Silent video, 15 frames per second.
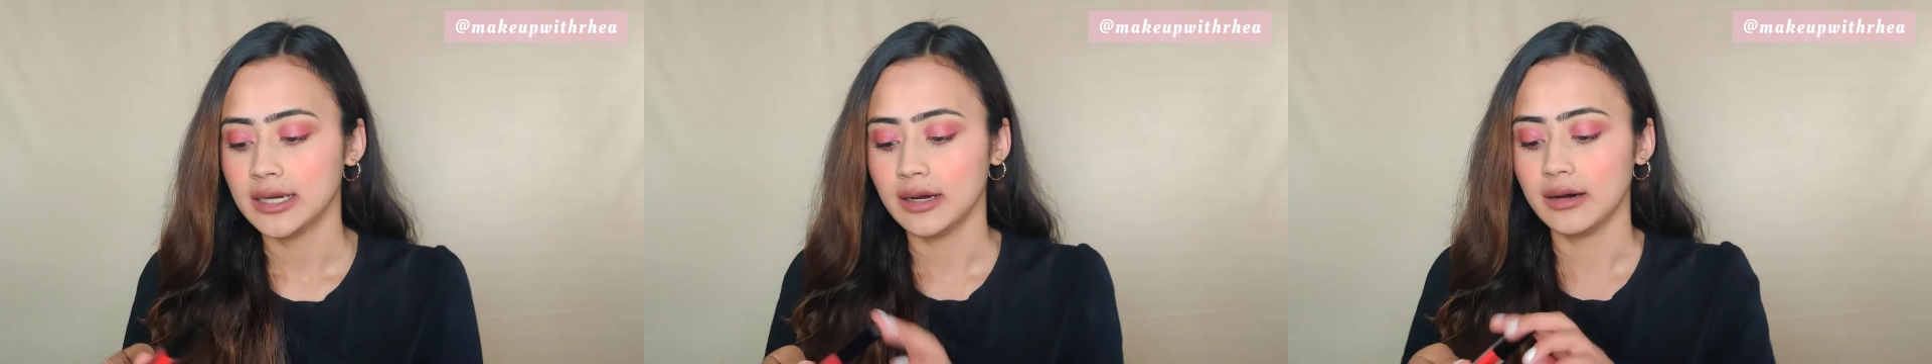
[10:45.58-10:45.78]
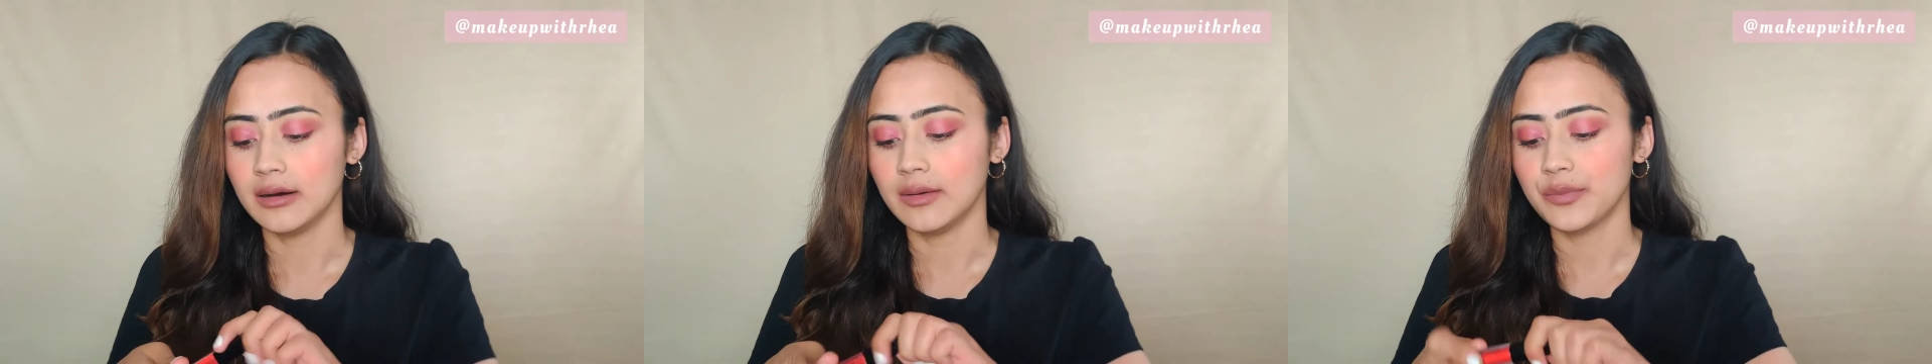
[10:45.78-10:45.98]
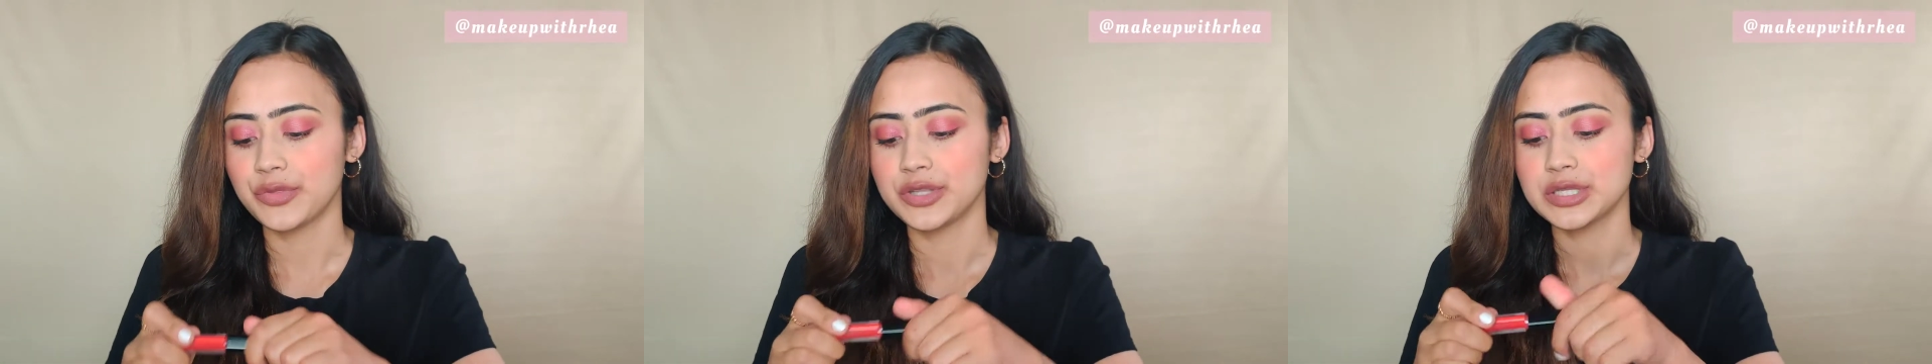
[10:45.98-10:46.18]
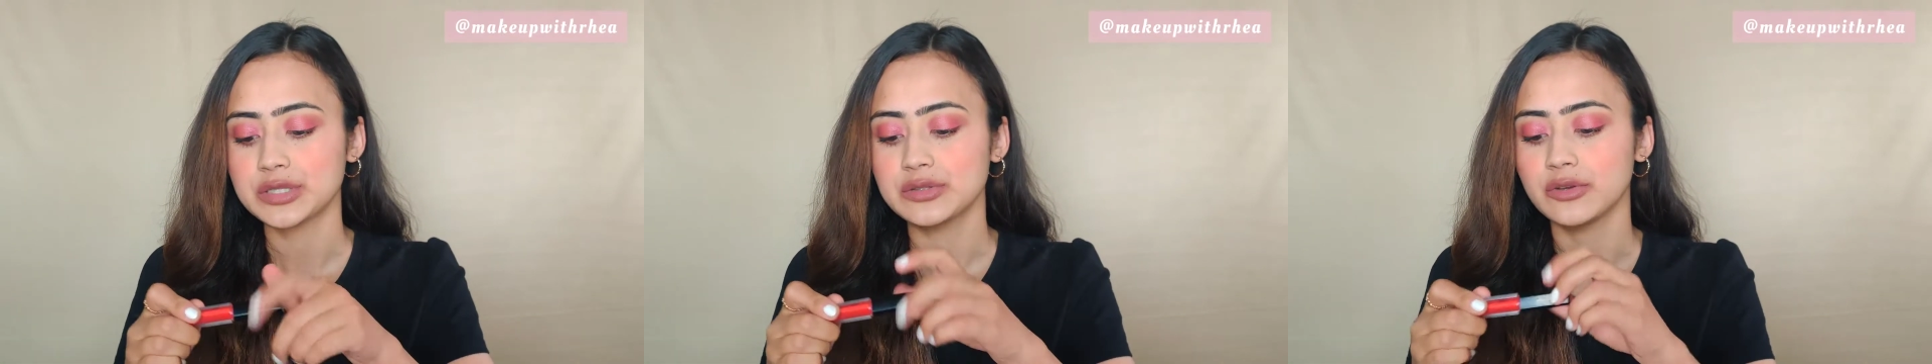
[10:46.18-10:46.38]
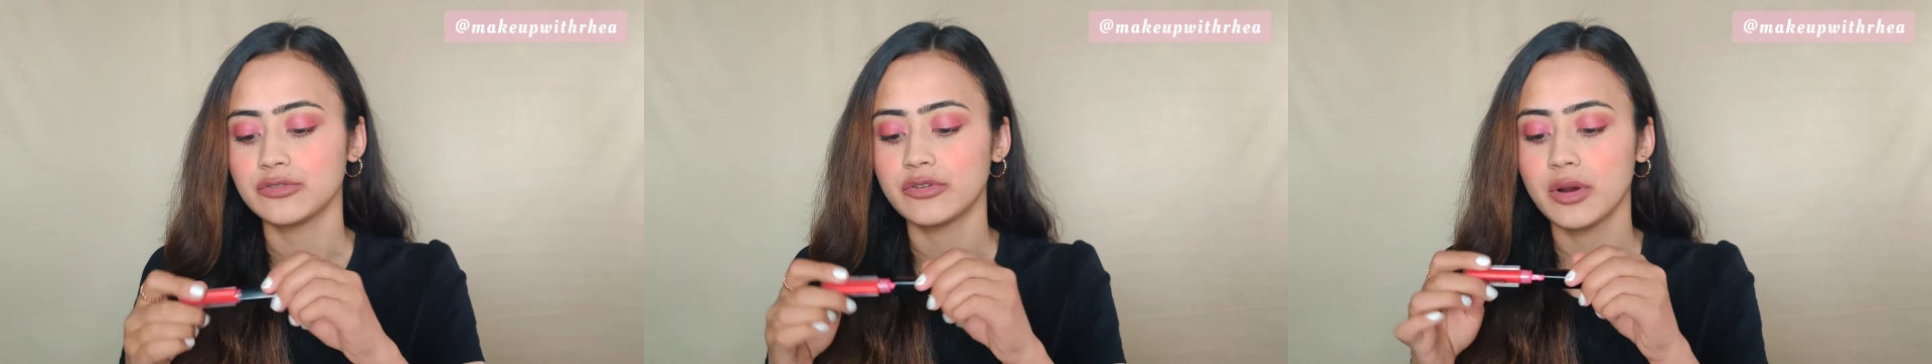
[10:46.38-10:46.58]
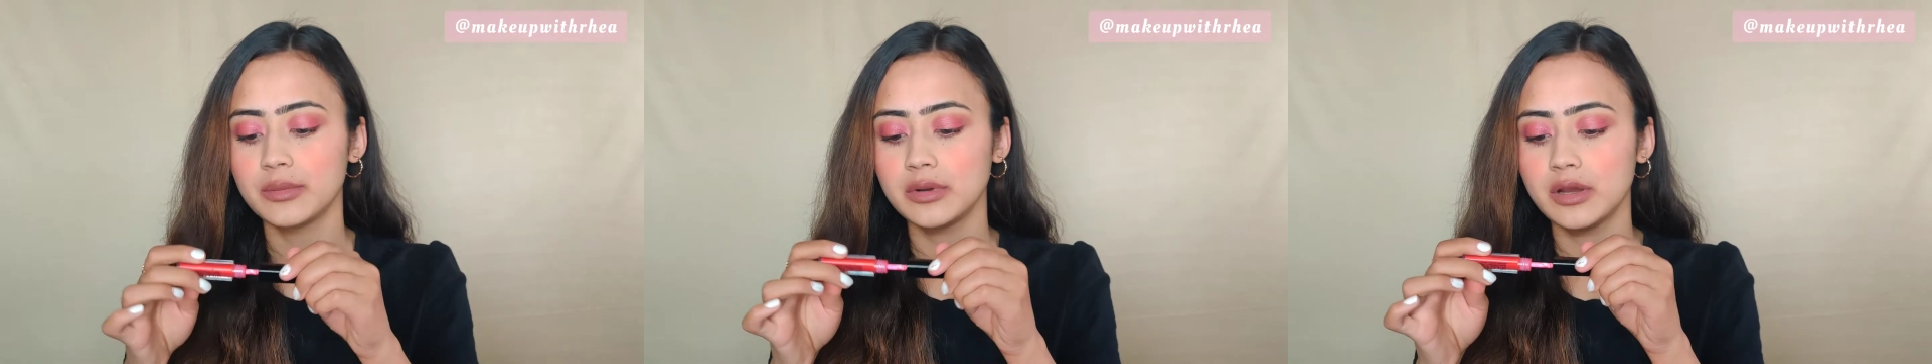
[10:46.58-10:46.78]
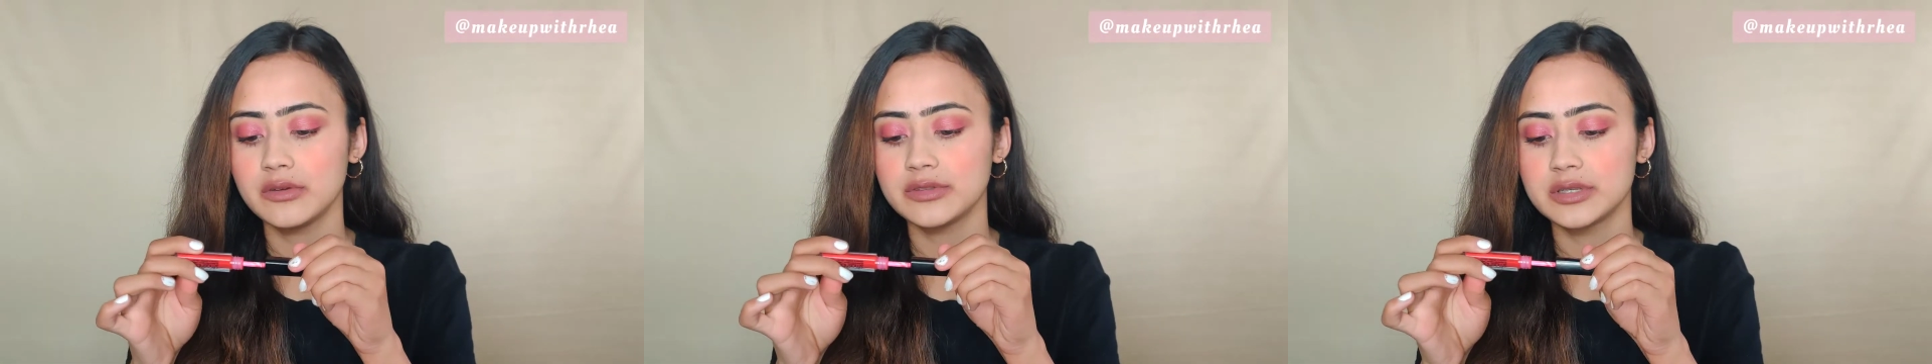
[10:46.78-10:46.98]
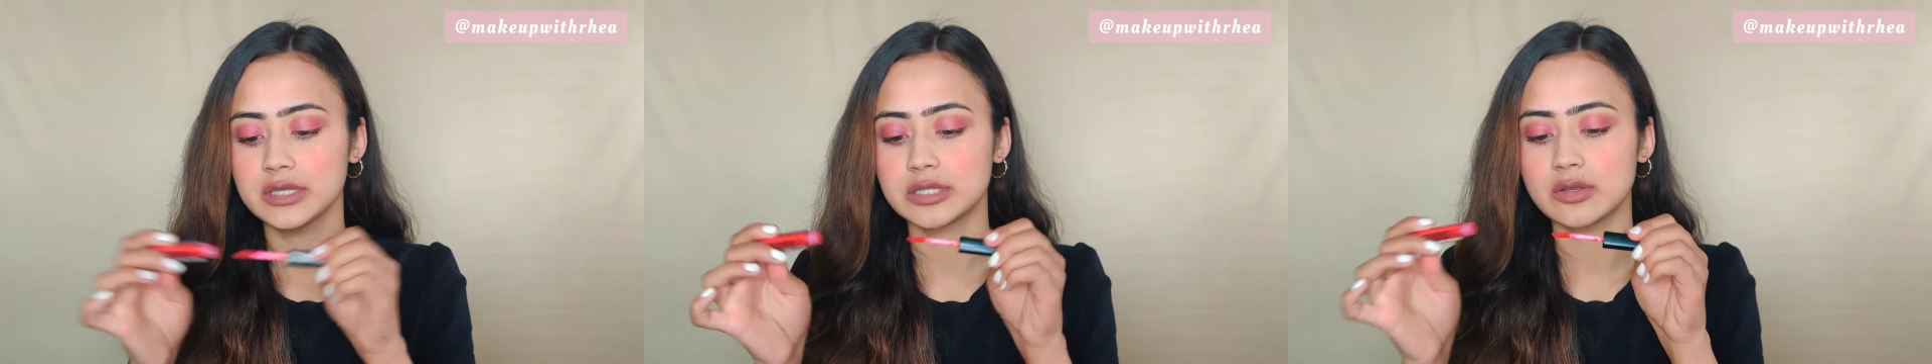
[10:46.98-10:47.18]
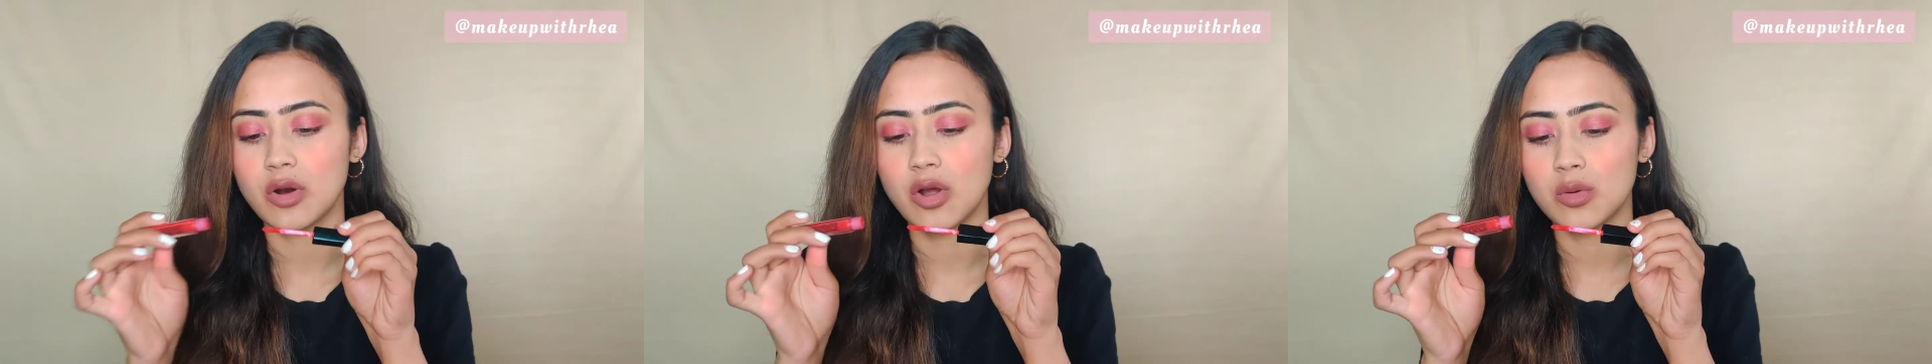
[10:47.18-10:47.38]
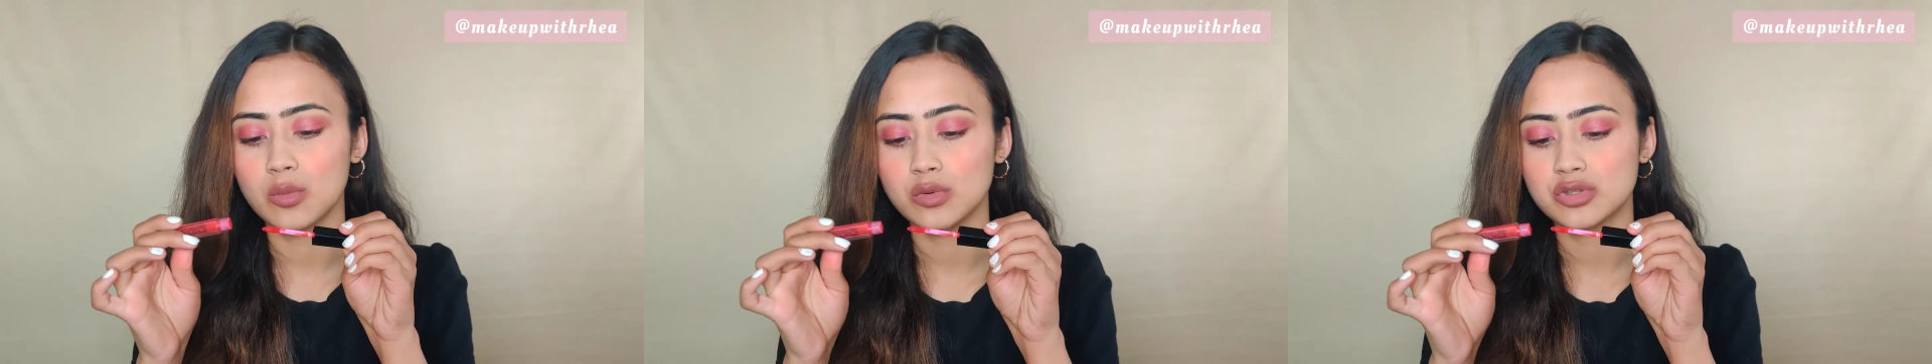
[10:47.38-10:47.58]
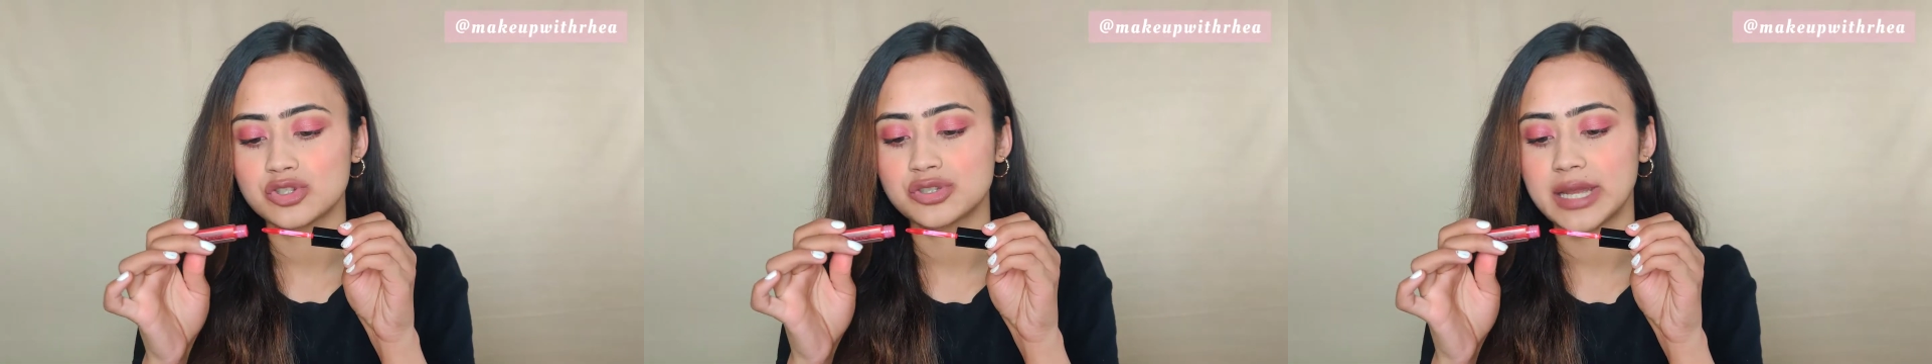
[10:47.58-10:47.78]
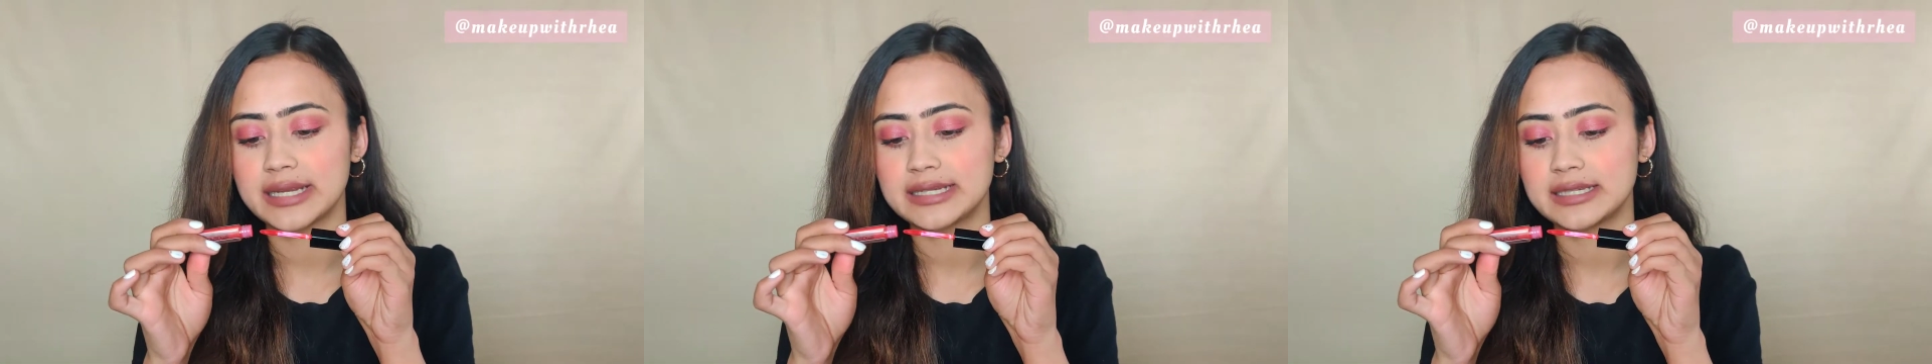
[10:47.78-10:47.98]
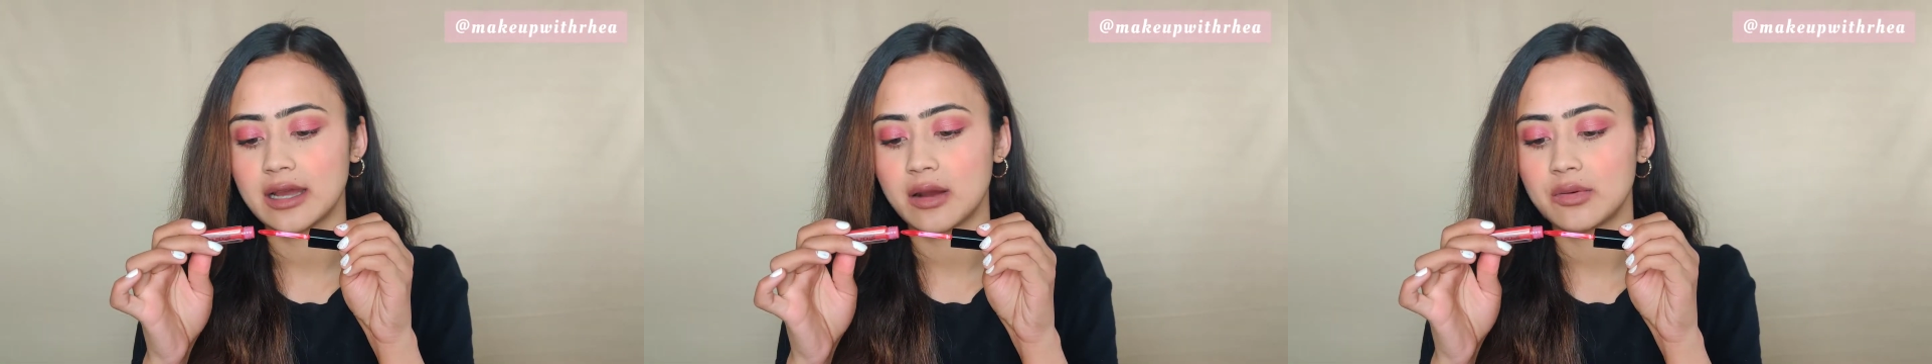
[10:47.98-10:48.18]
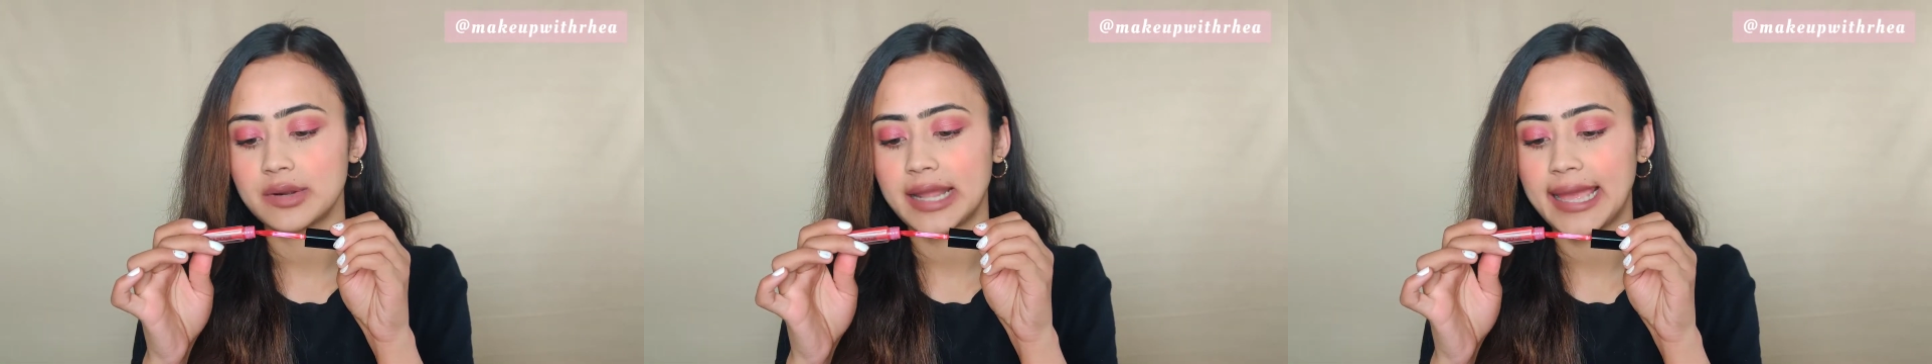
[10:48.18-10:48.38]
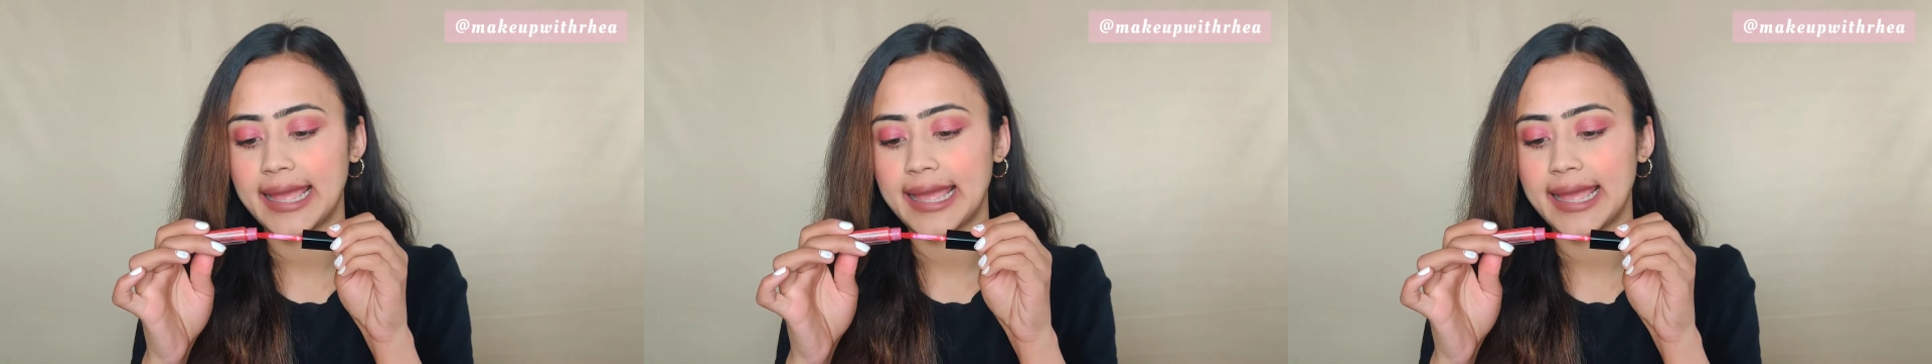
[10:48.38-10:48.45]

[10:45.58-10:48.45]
The formula of this is almost dried down,